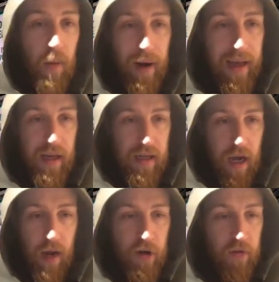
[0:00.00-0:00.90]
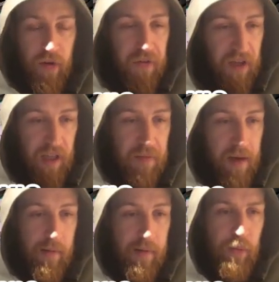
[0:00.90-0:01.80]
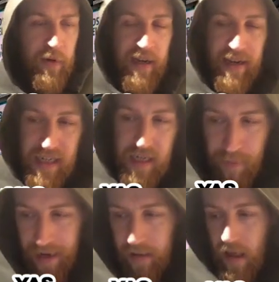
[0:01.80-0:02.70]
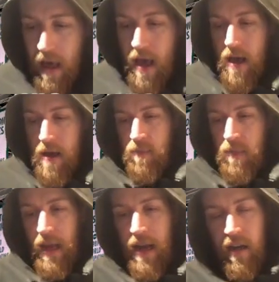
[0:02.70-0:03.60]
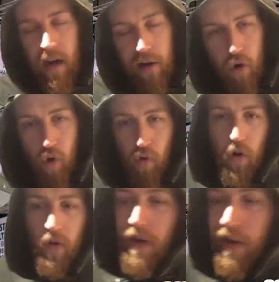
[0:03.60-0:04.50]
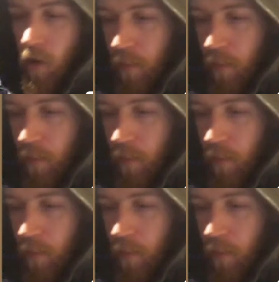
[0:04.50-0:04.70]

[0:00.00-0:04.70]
players coming onto the scene that maybe people didn't expect. Canyon, I know you've looked a little